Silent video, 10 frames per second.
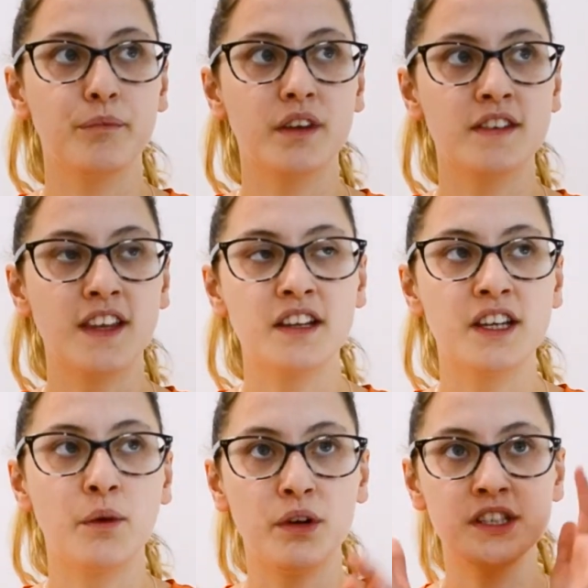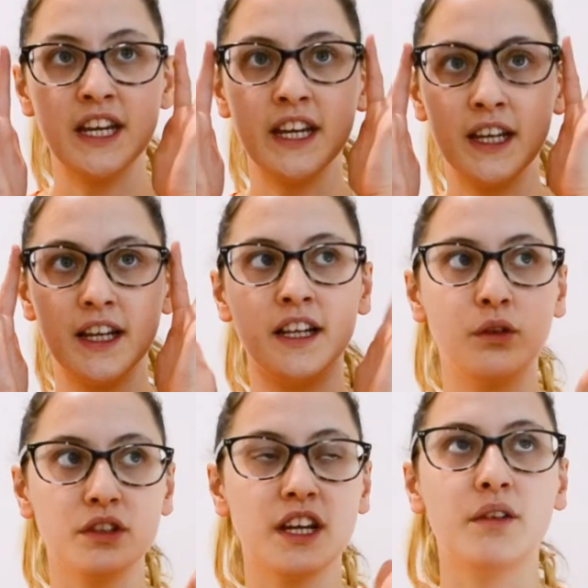sat down one day in
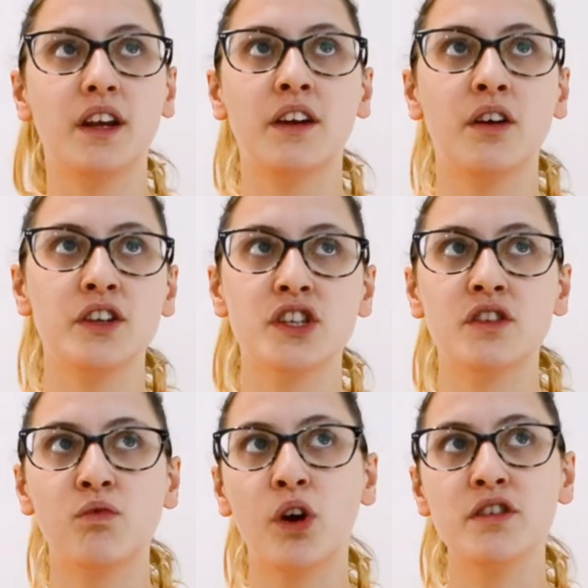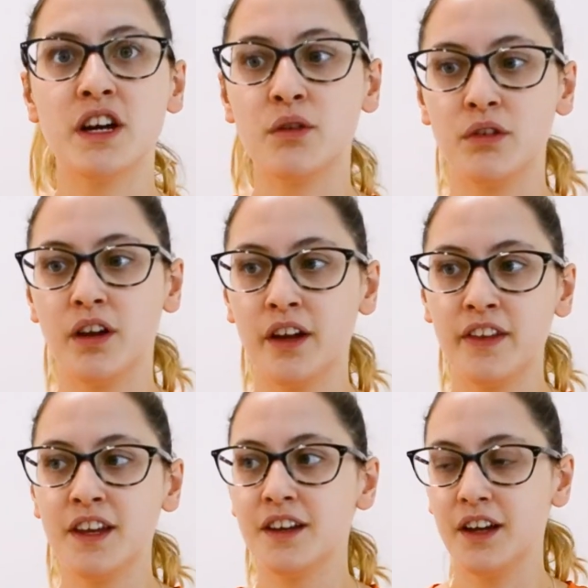lockdown and I just wrote down, I
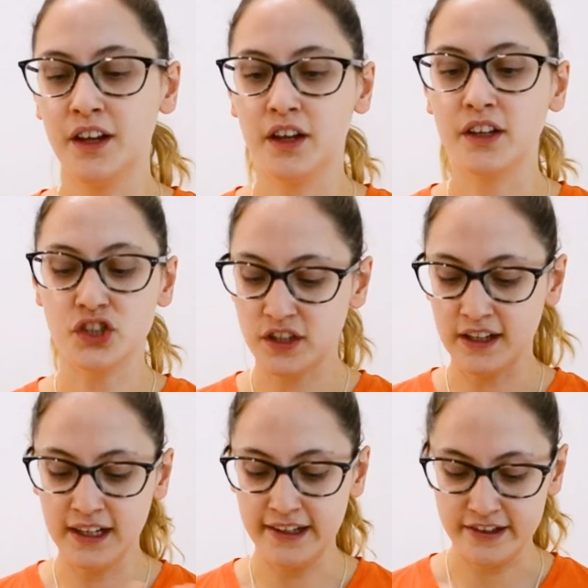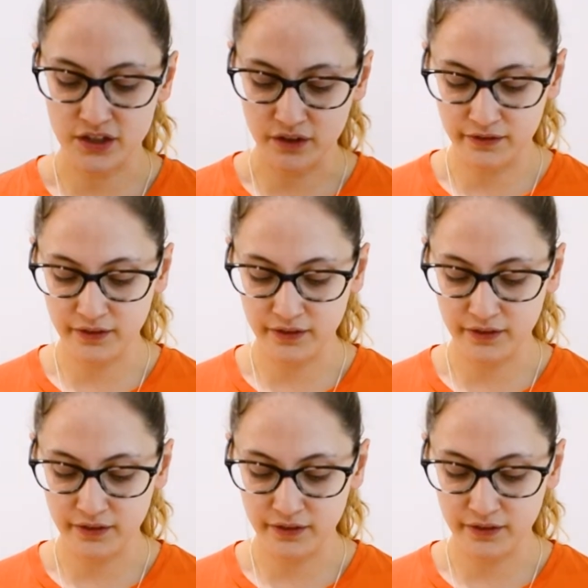think, like just a list of